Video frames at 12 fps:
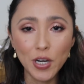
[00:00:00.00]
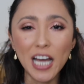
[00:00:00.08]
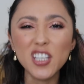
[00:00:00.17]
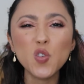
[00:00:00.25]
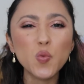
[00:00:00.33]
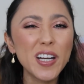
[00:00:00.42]
I
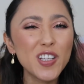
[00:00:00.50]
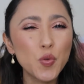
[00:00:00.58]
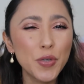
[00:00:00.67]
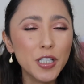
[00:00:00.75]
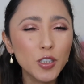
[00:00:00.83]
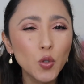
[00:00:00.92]
just wanted to
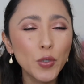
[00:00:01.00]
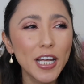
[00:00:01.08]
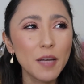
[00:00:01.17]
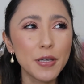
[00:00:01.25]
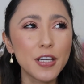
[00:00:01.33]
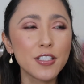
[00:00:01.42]
include it
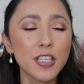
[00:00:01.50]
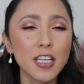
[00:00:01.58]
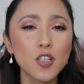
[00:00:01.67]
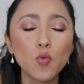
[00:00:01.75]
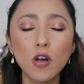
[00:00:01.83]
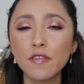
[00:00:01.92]
because it is
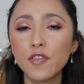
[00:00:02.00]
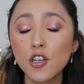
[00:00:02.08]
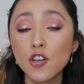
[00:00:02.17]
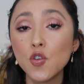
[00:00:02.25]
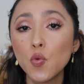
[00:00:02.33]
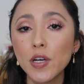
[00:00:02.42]
one of her
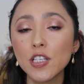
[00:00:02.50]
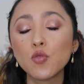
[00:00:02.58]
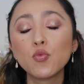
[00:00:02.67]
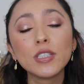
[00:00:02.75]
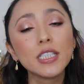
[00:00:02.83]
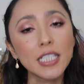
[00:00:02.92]
newest
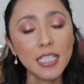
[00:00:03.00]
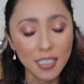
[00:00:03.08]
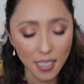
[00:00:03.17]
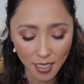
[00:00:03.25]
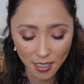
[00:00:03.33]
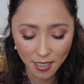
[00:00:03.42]

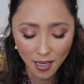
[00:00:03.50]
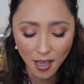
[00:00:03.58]
releases,